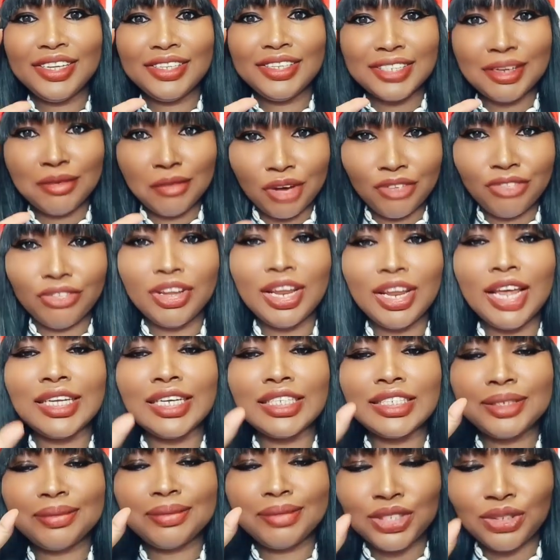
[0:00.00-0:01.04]
Some of you that
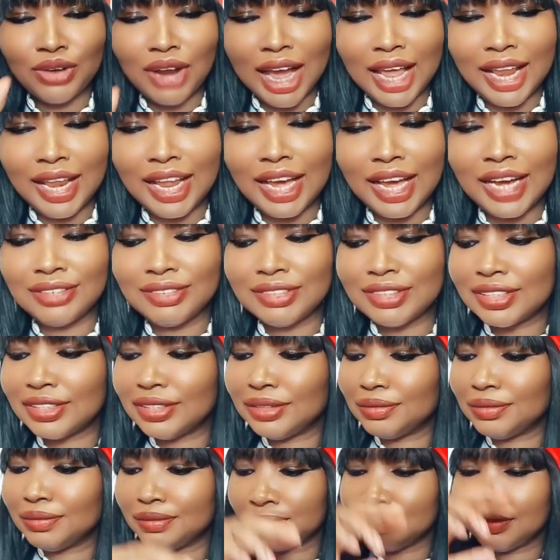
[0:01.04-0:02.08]
are spiritual allowed,
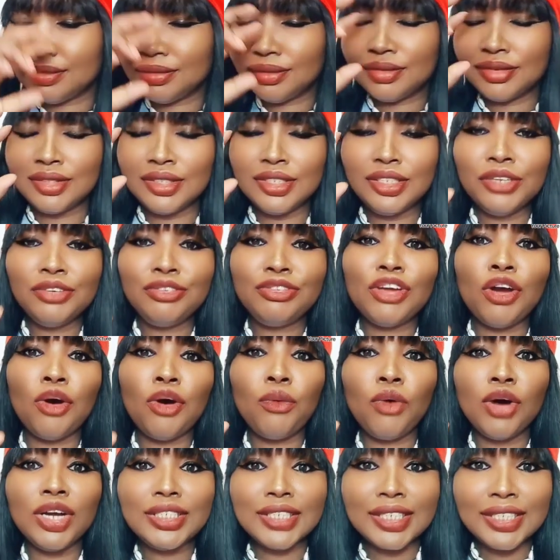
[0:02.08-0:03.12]
if you're
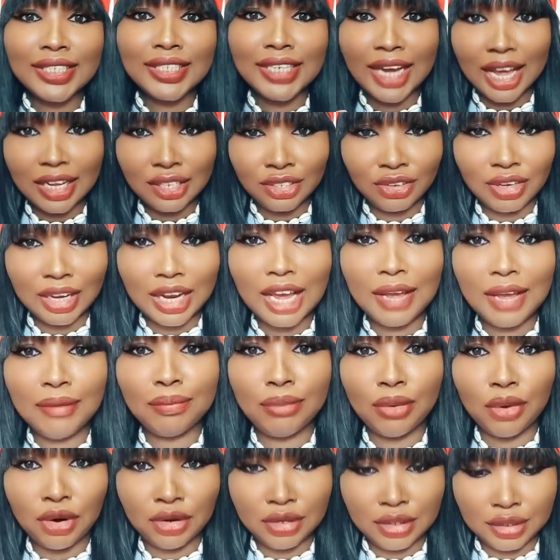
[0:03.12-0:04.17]
watching the candle
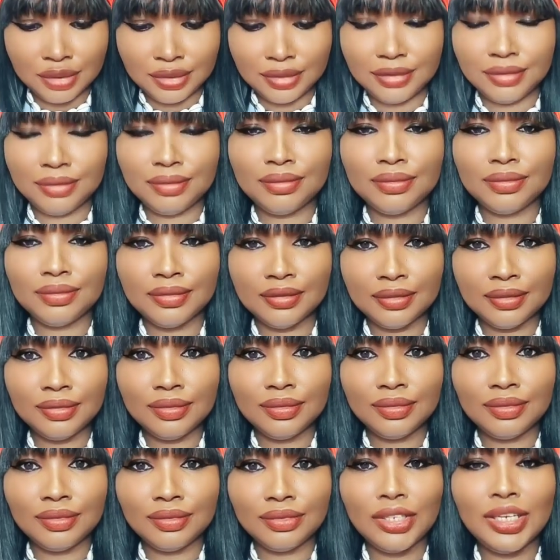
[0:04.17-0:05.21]
light burn,
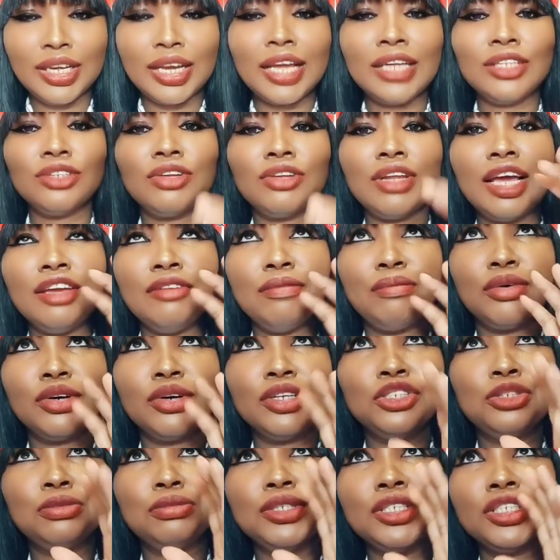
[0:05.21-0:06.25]
when the candle light
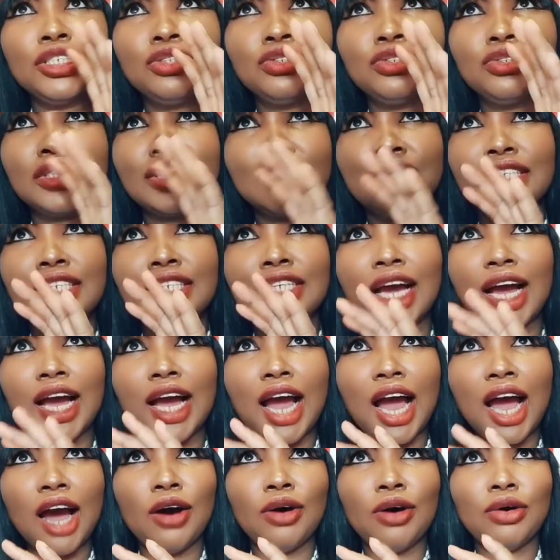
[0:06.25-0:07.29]
burn, you begin to see
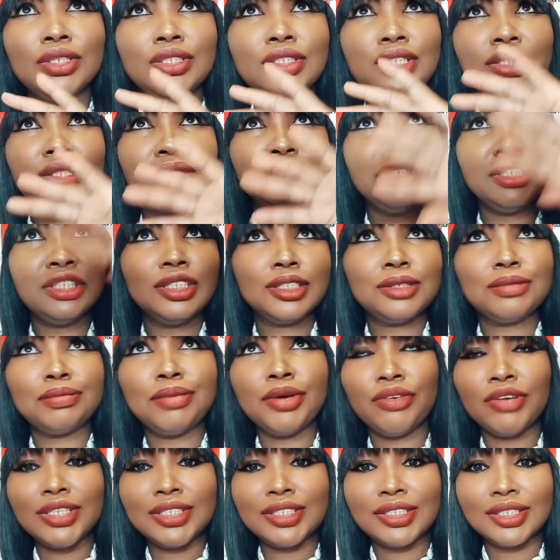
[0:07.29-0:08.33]
how
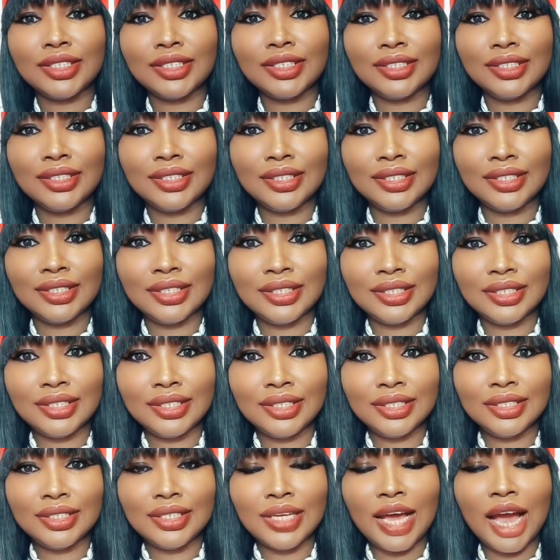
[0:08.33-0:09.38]
spirits
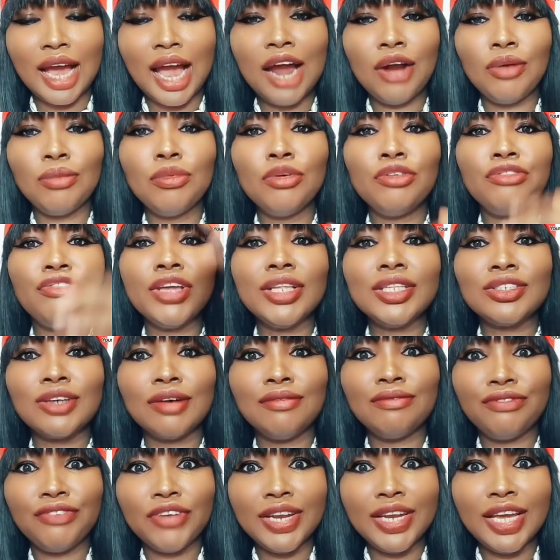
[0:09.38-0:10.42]
are removing
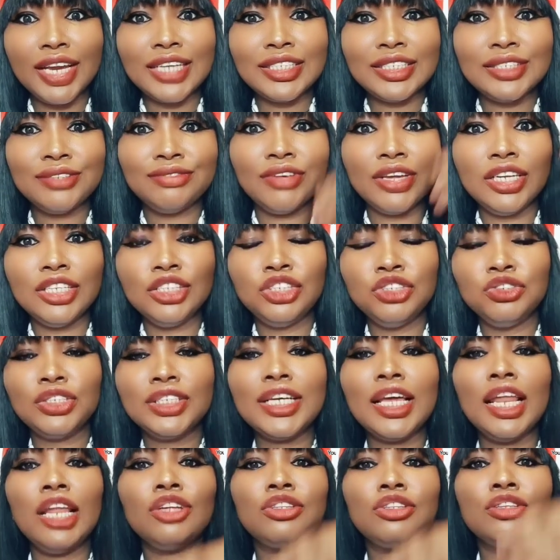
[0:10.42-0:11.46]
something negative, and you
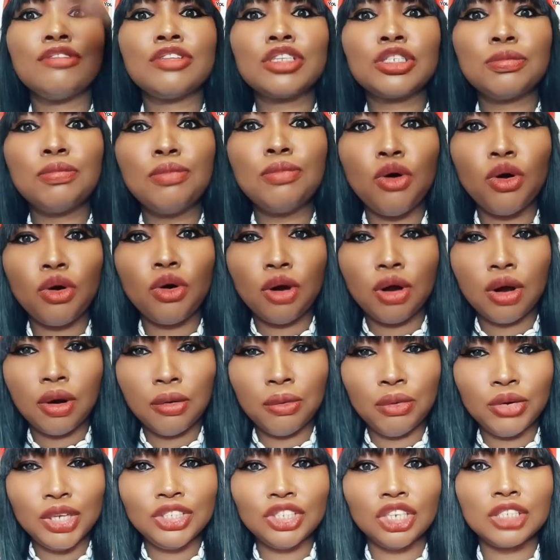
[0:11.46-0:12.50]
see a lot of smoke
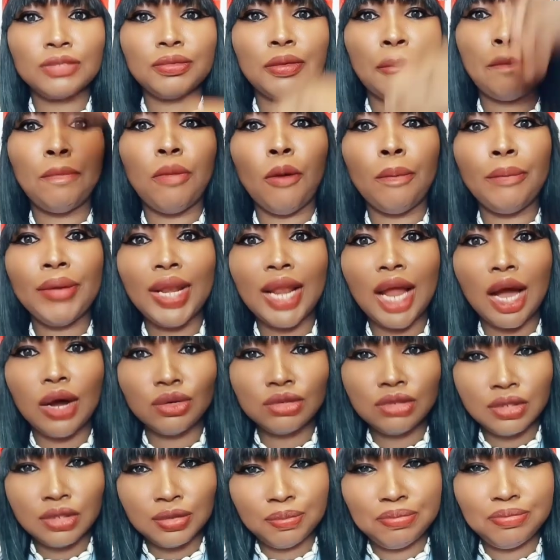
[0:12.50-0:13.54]
will just be popping
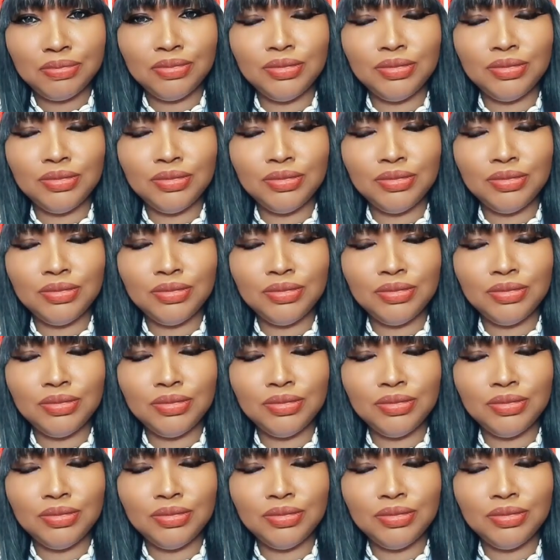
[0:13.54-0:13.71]
out.